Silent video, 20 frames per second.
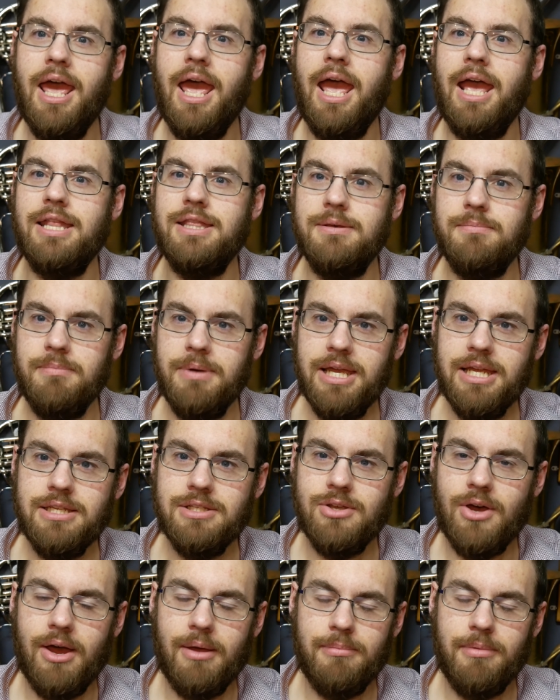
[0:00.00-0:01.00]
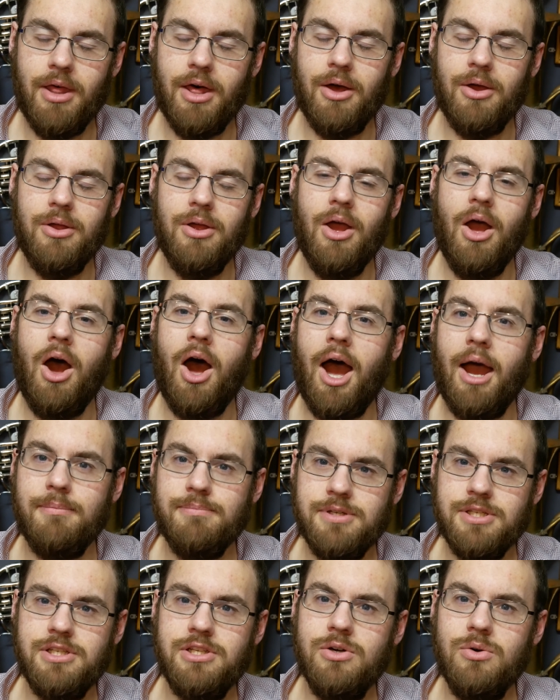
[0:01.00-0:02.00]
In the meantime though, I'm
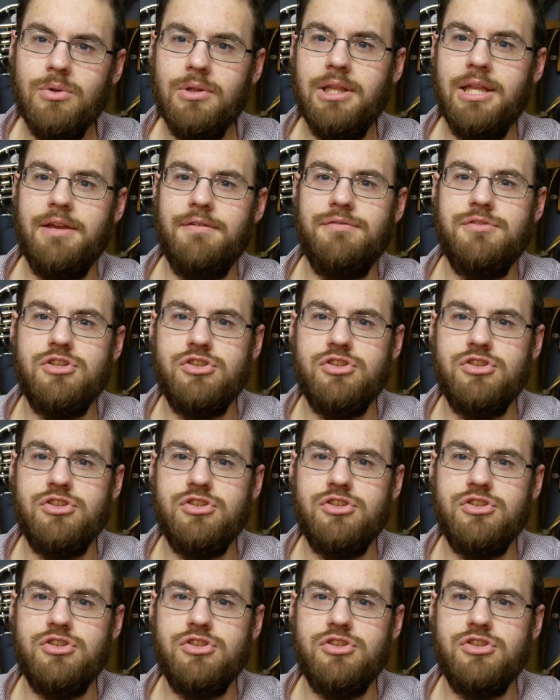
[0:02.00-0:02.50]
still left